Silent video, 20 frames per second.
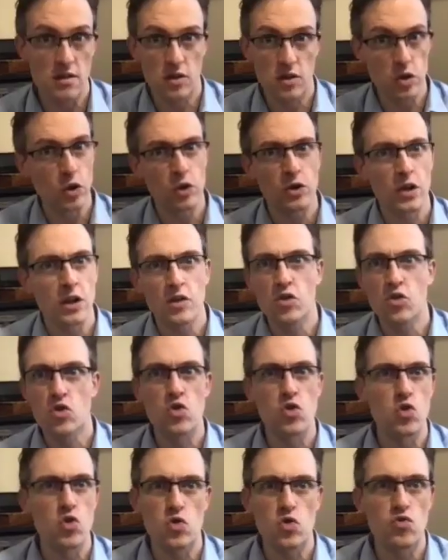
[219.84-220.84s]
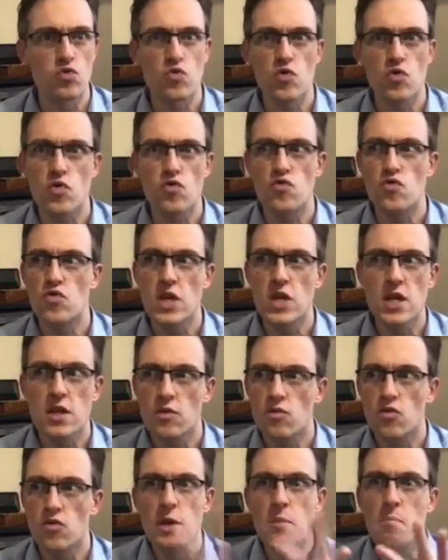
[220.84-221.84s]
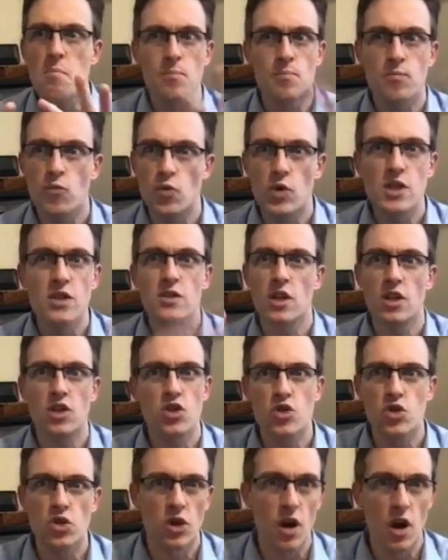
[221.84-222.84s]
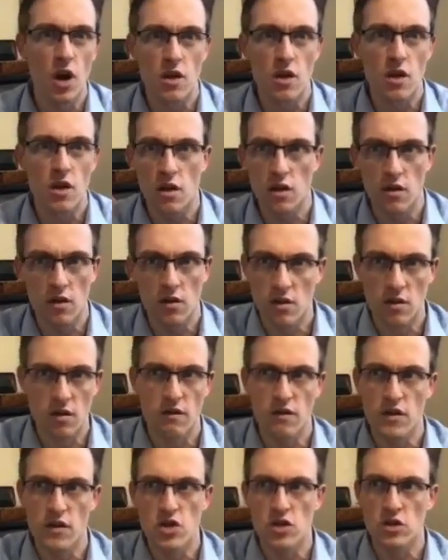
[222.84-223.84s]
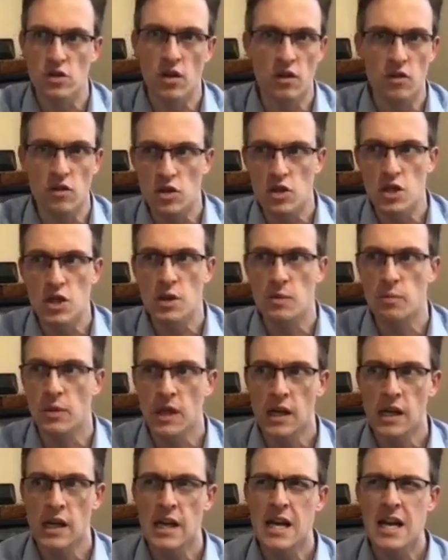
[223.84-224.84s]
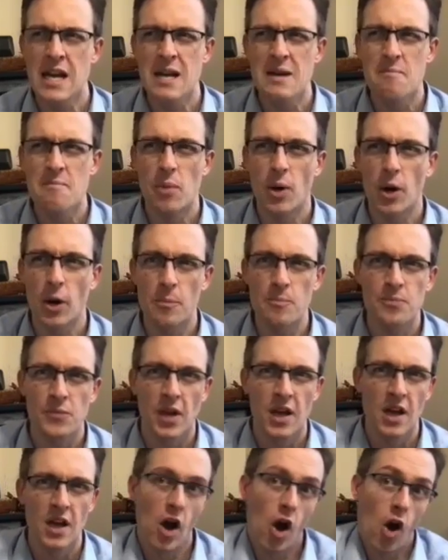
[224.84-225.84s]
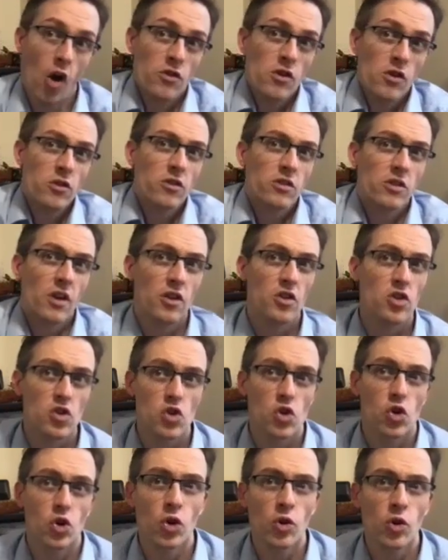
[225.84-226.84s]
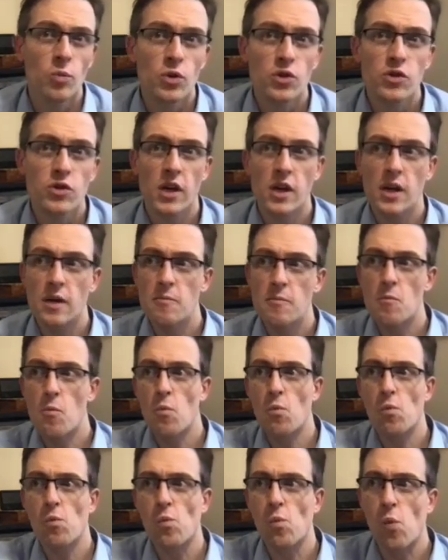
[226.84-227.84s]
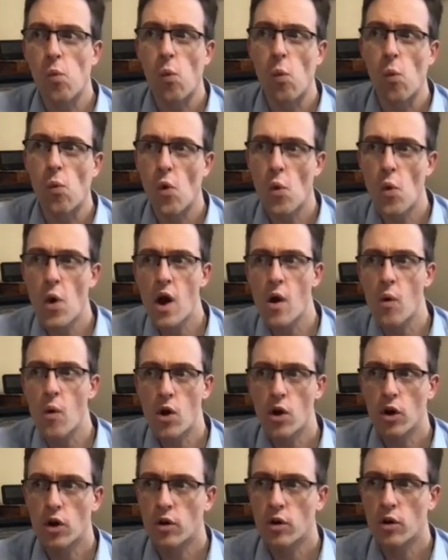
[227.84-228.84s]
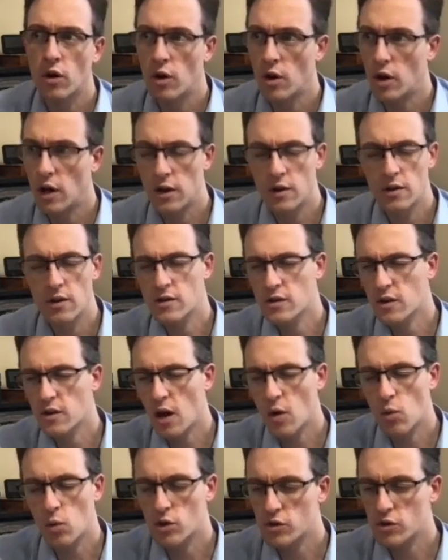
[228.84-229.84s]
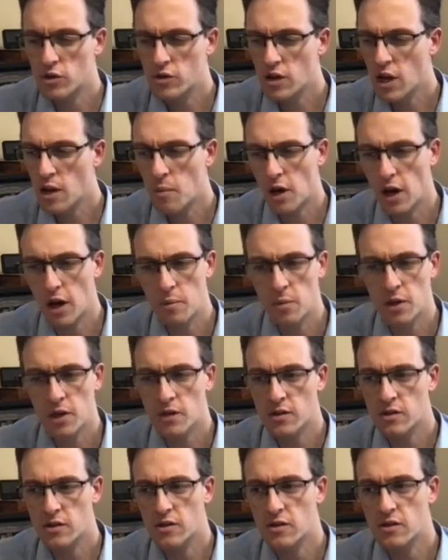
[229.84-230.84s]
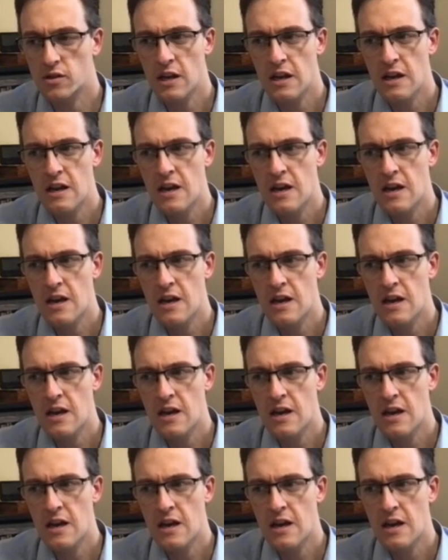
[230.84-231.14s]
need to restitch together the vision and the team. But on the other side, you could almost say, the way I work, and Sky was the same at MNS, is